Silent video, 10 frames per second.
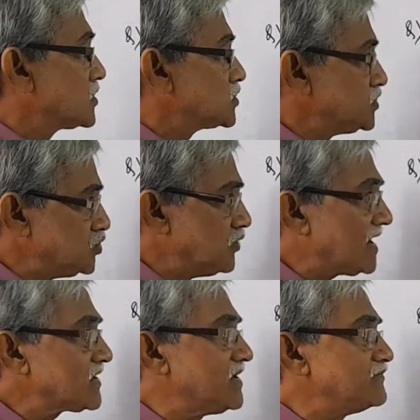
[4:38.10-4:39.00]
you
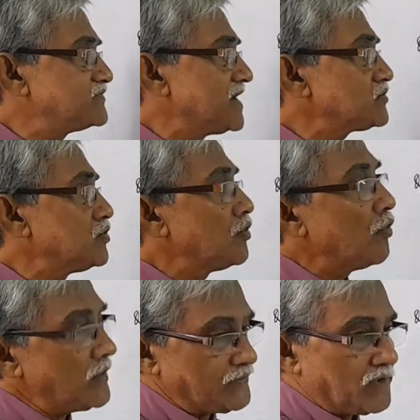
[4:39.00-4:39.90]
are gifted
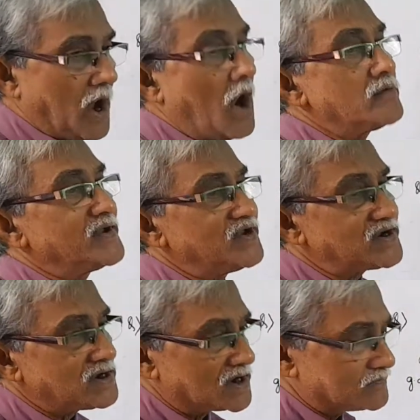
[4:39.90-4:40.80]
with? How many
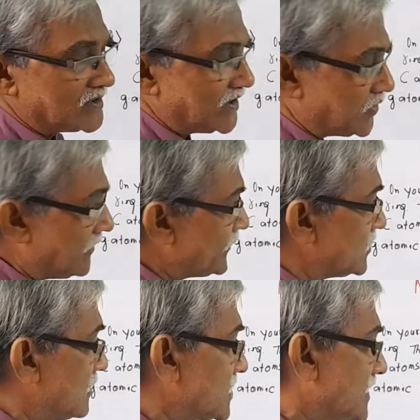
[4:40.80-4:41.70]
carbon atoms
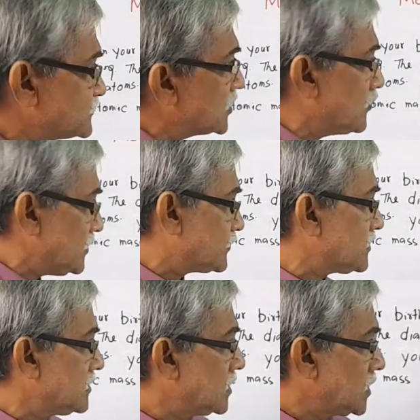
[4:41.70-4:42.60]
you are gifted with?
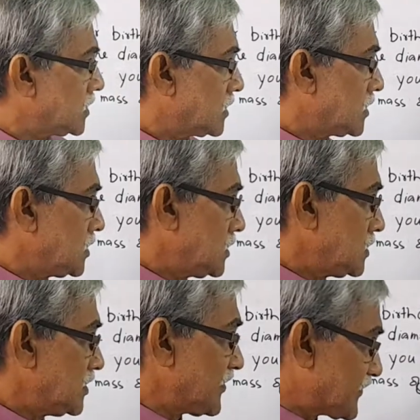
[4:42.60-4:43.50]

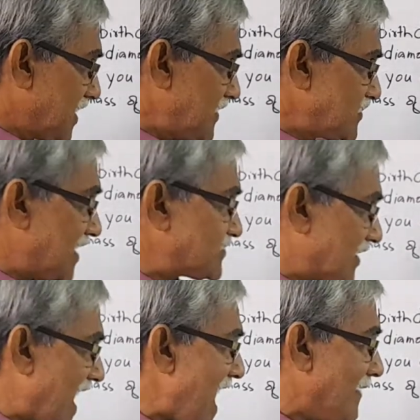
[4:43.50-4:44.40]
It is given that the
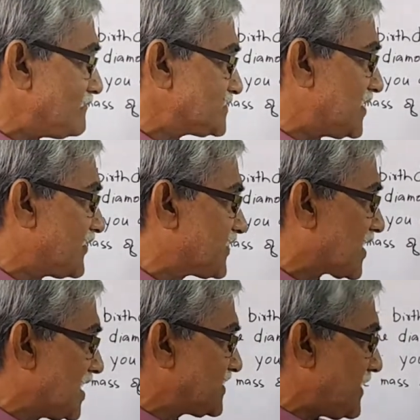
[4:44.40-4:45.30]
RAM, that is the
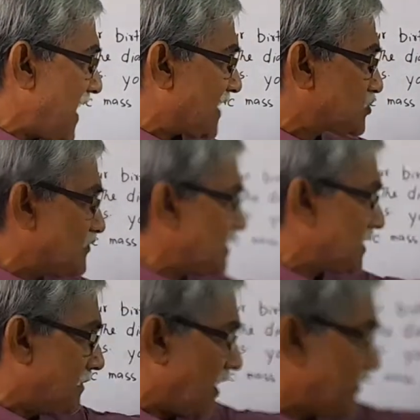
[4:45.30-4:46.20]
relative atomic
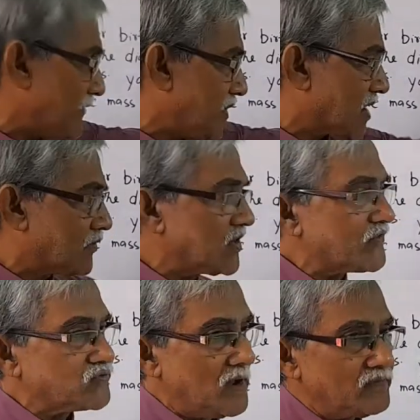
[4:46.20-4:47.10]
mass of carbon, is
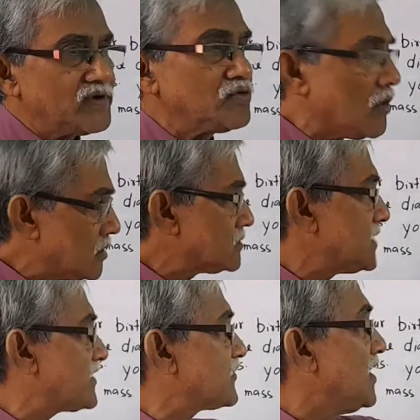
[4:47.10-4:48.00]
12. You know
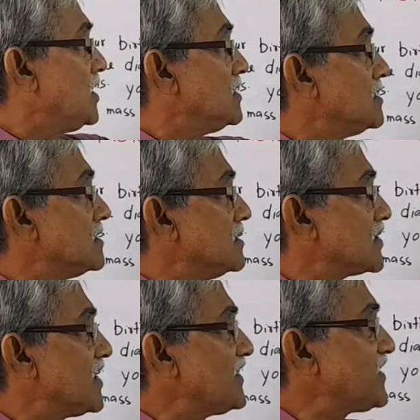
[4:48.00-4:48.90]
that
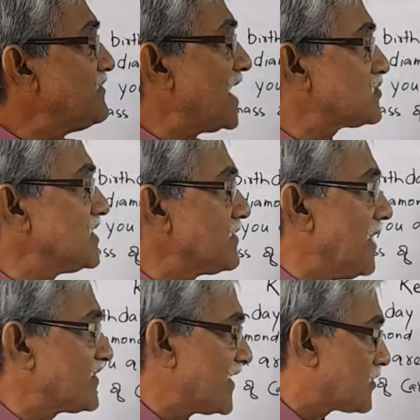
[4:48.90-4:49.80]
relative atomic
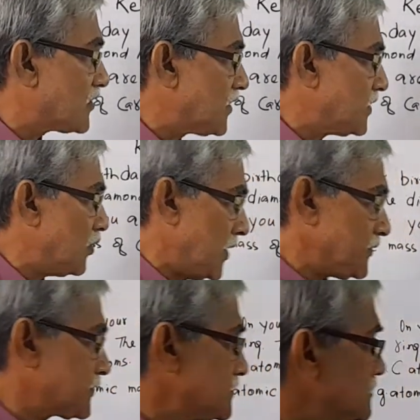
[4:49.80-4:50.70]
mass has got no unit.
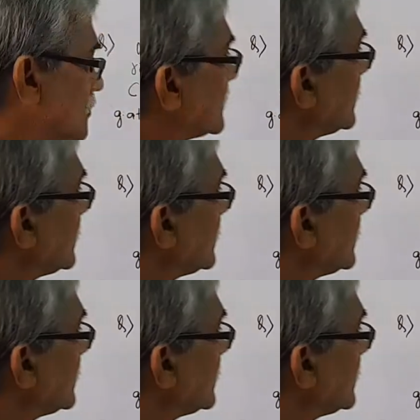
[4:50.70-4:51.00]
Okay?